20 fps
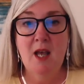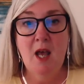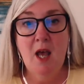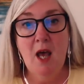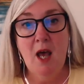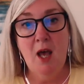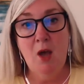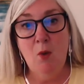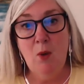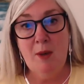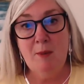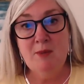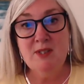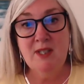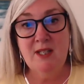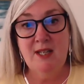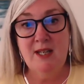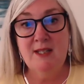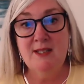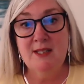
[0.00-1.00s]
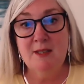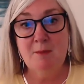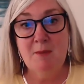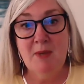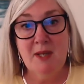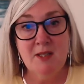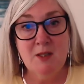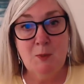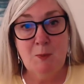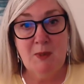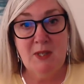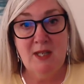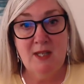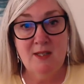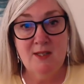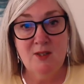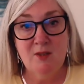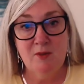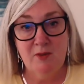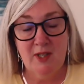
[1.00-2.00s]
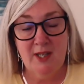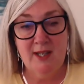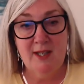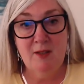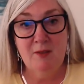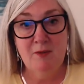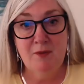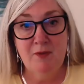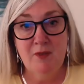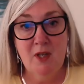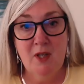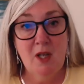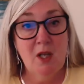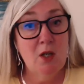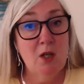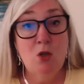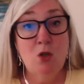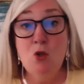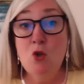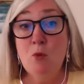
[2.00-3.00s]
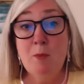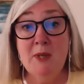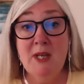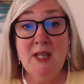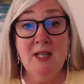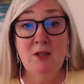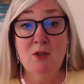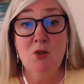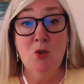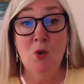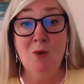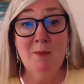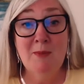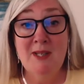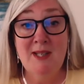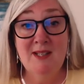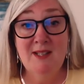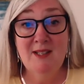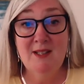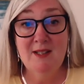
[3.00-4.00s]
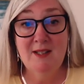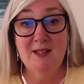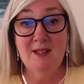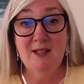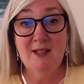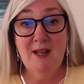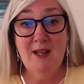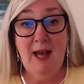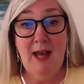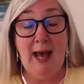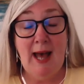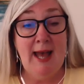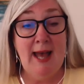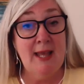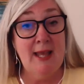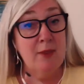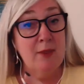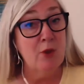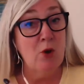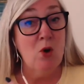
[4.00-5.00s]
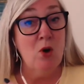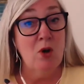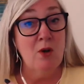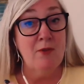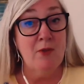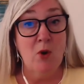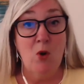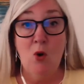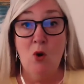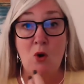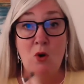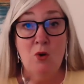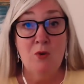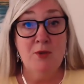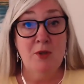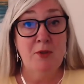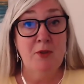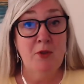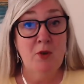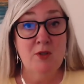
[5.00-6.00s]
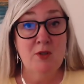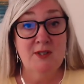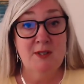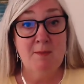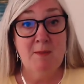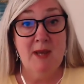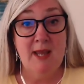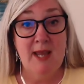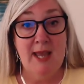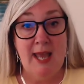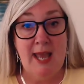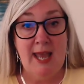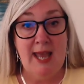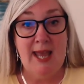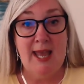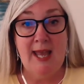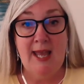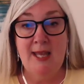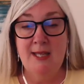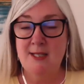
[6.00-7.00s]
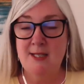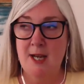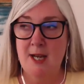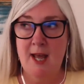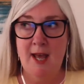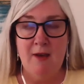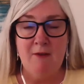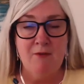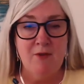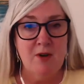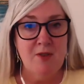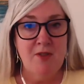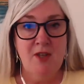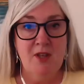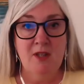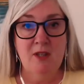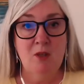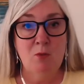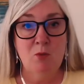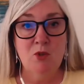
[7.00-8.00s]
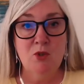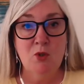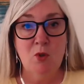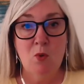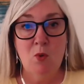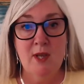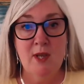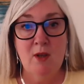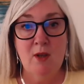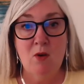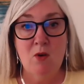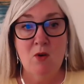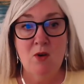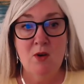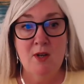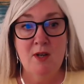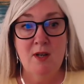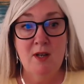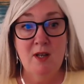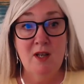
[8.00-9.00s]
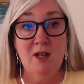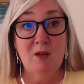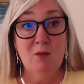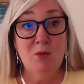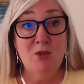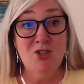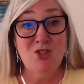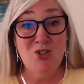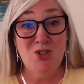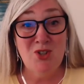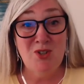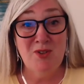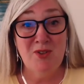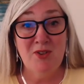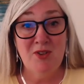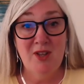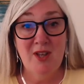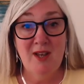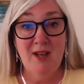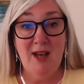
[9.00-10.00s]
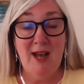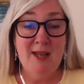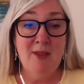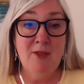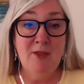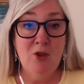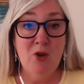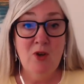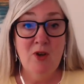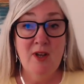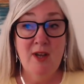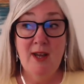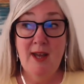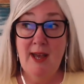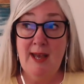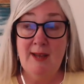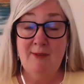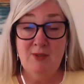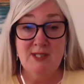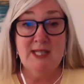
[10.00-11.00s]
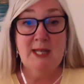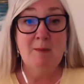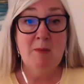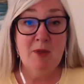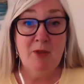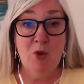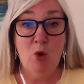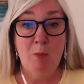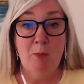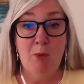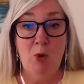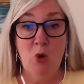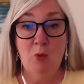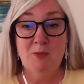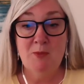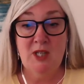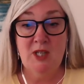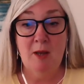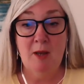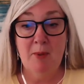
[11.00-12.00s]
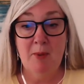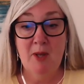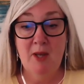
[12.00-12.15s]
how I was creating my experience of life. Nobody had taught me. I thought that all the thoughts in my head and everything that was going on was truth. I thought every time a thought popped up,